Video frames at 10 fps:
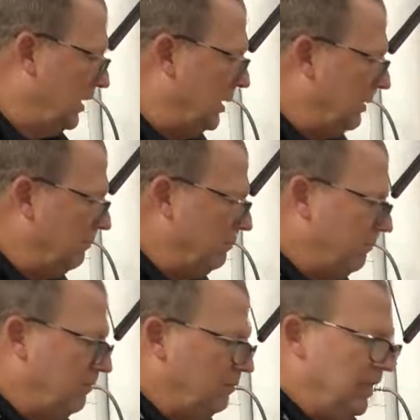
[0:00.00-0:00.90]
That
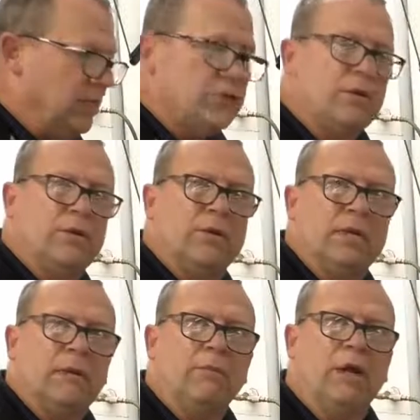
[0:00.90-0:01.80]
makes sure
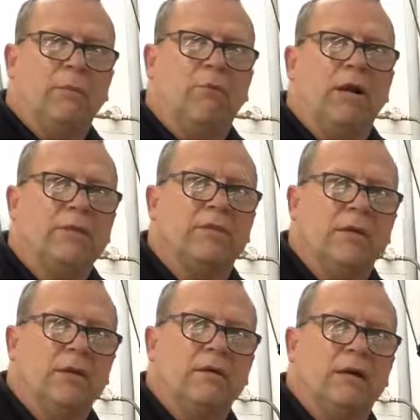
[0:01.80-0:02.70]
that I'm right
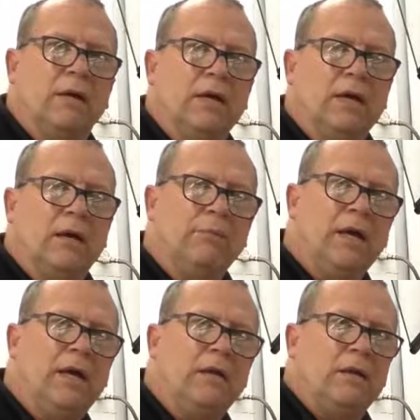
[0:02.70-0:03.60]
there. I'm
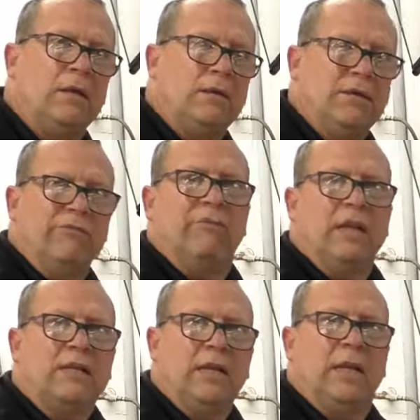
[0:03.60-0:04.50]
not
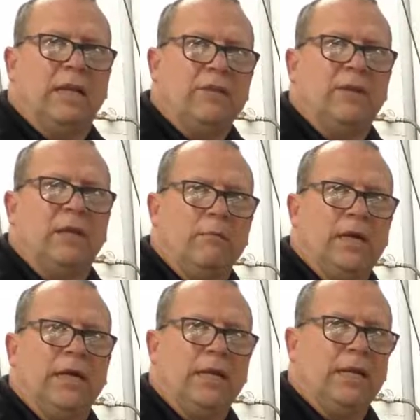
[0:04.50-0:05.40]
deflecting anything
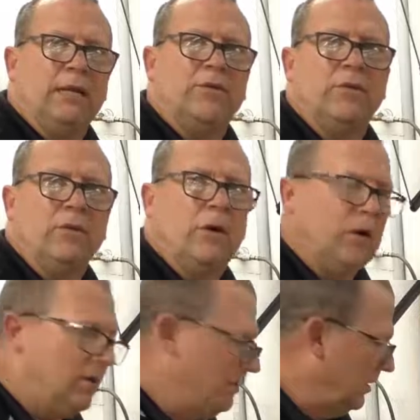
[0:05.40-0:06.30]
by hitting it too
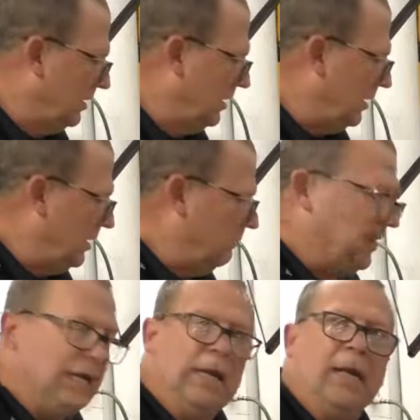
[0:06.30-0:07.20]
hard,
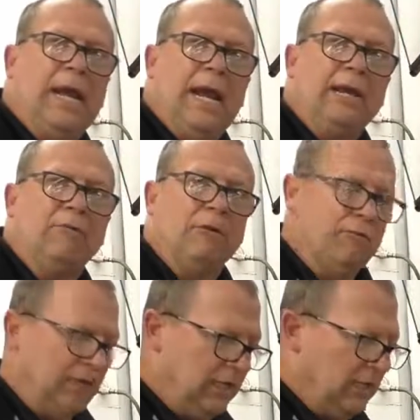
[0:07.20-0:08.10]
getting an accurate
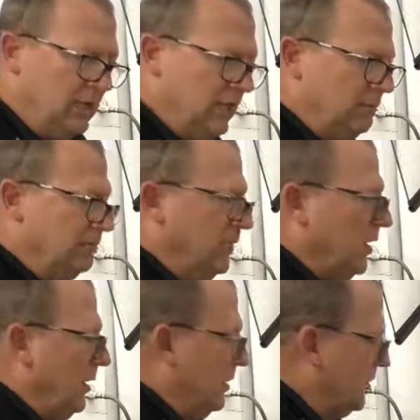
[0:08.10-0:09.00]
reading on it.
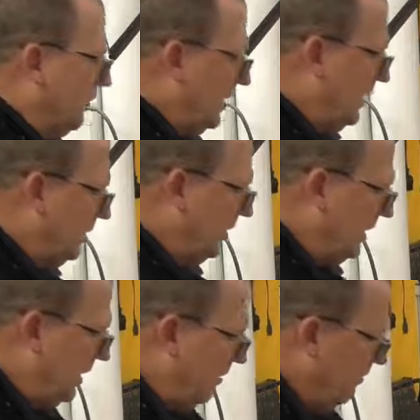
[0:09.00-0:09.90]
So I get
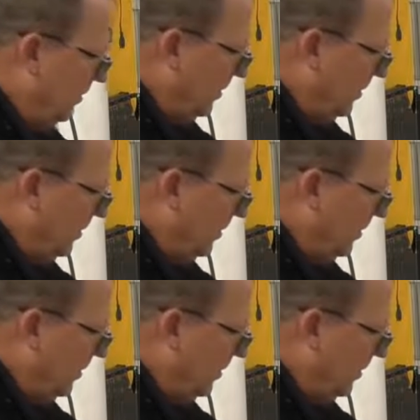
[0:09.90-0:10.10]
the